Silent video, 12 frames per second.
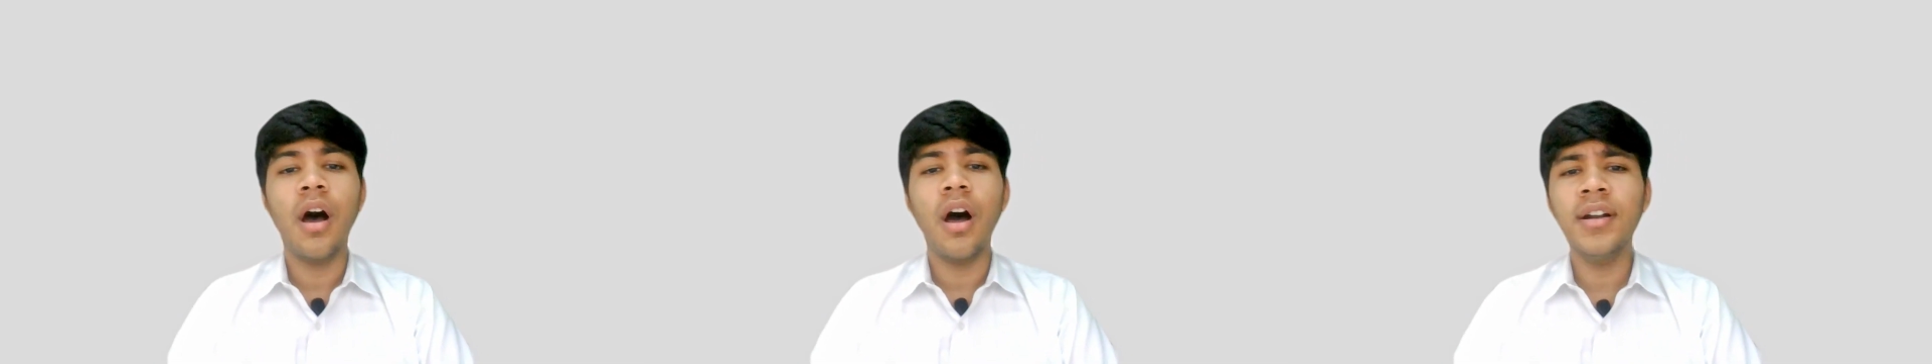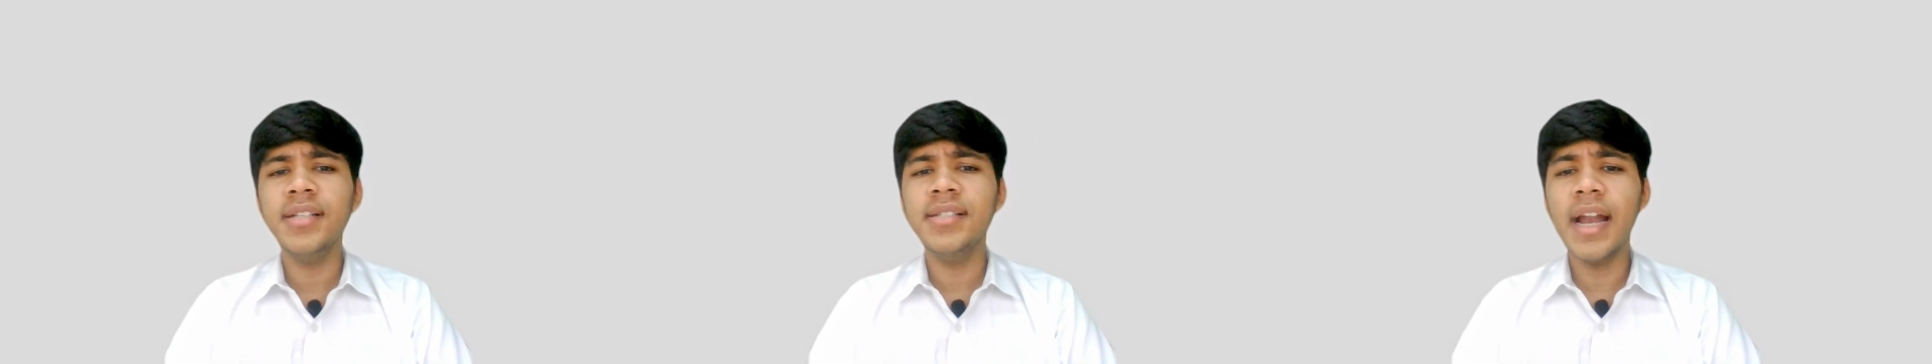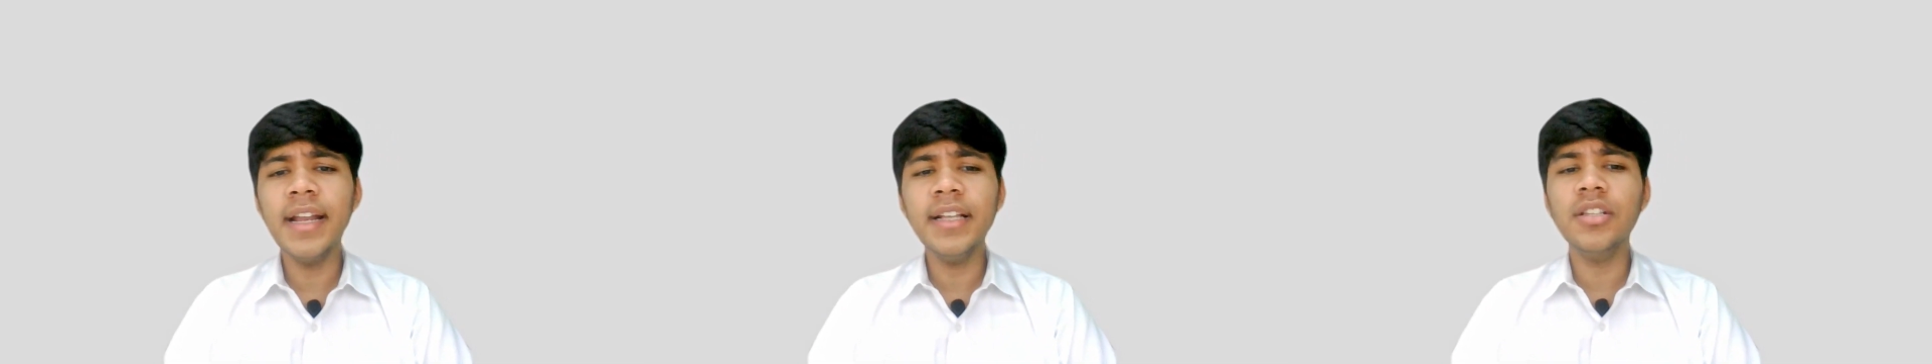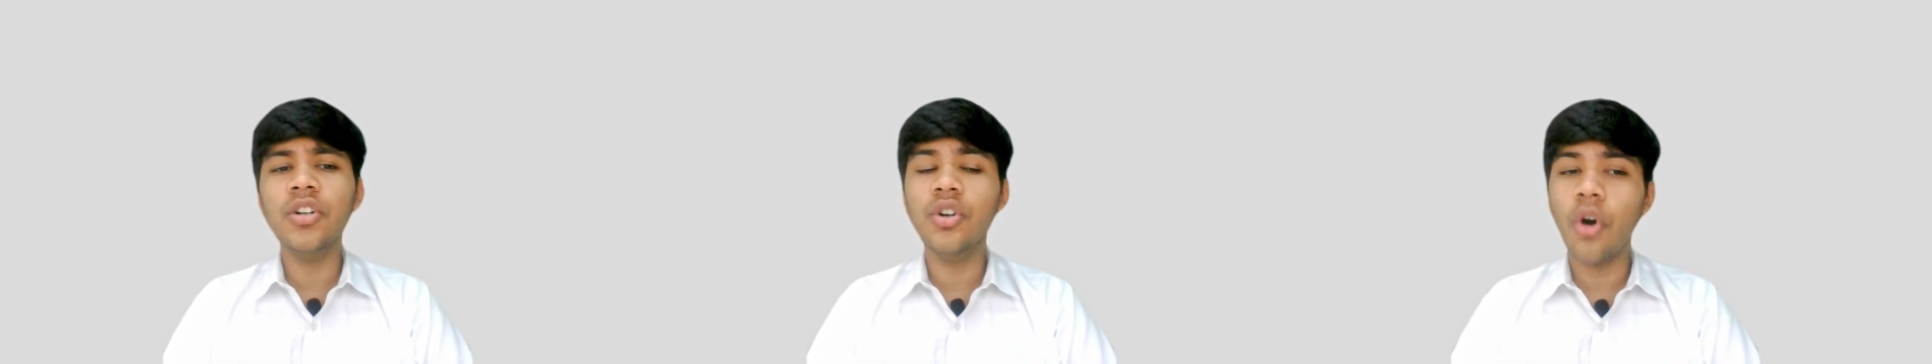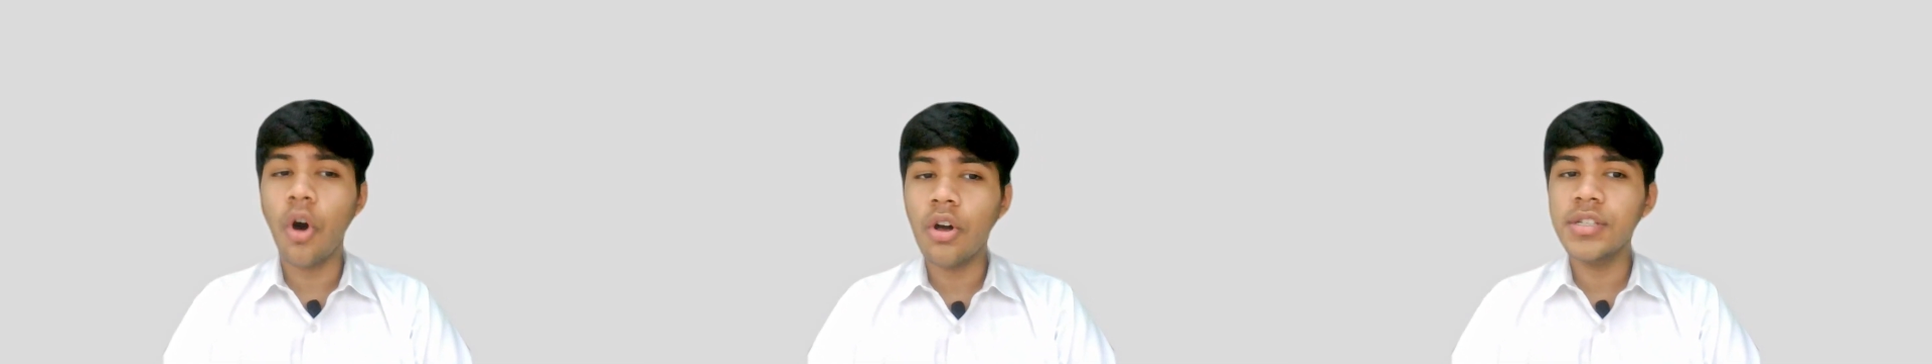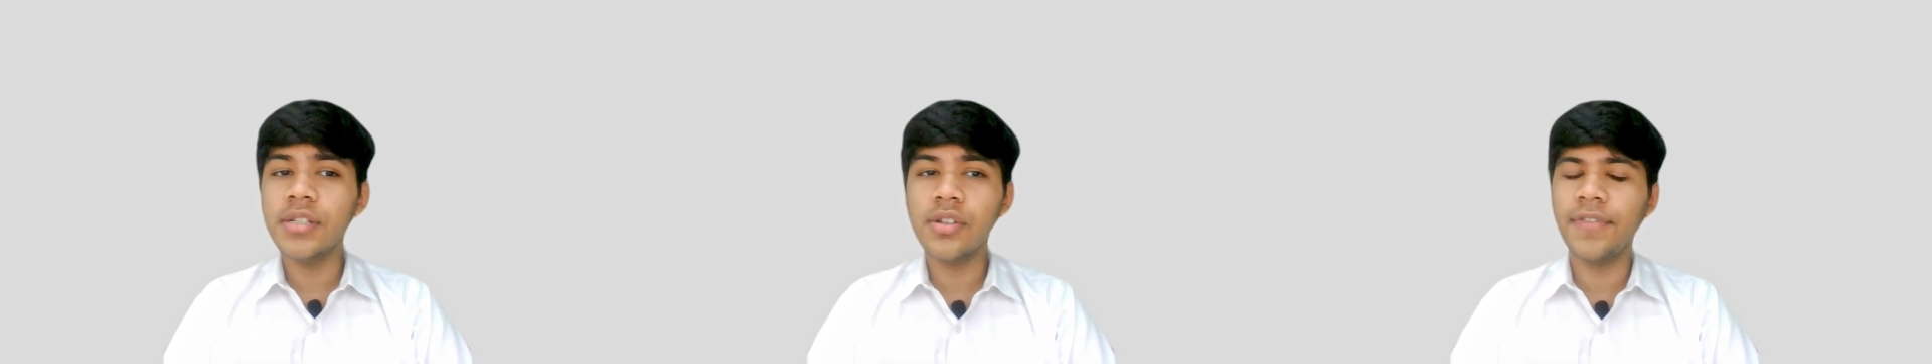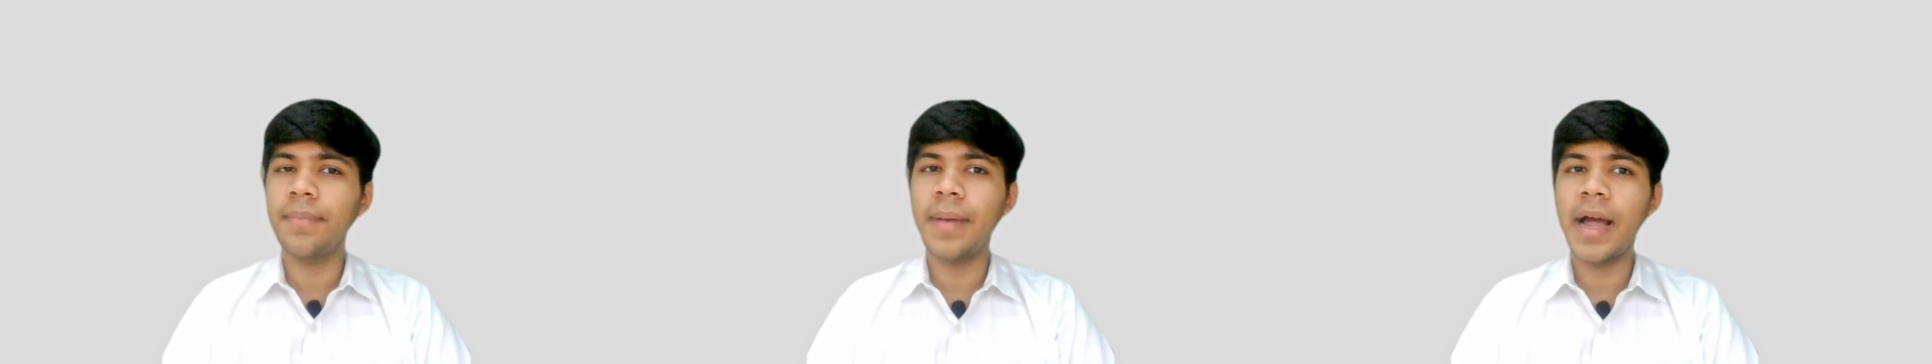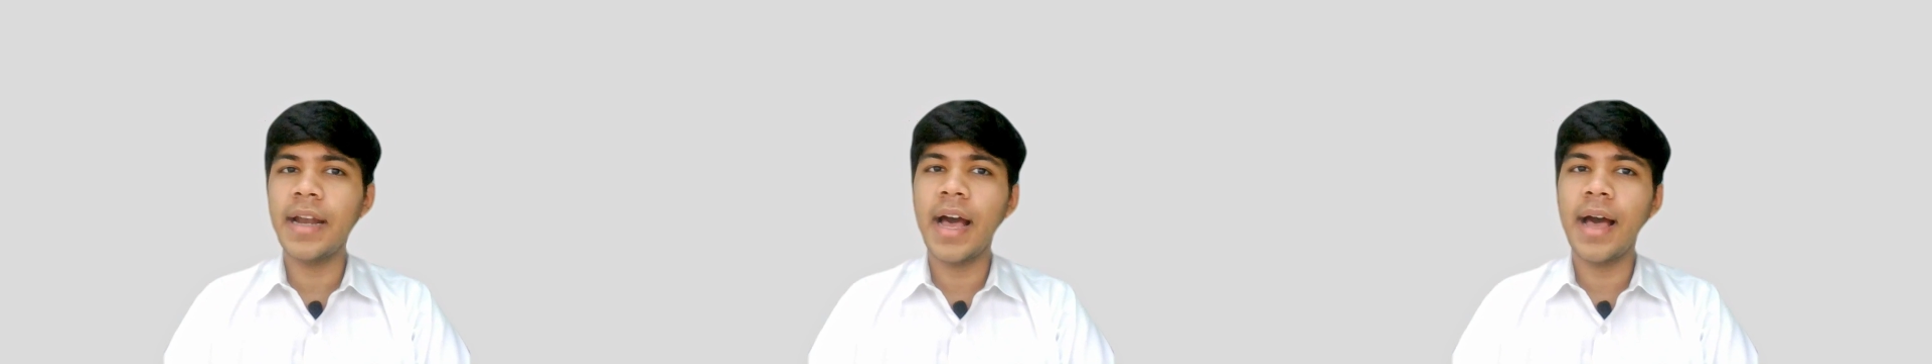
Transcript: Understanding the causes of your bad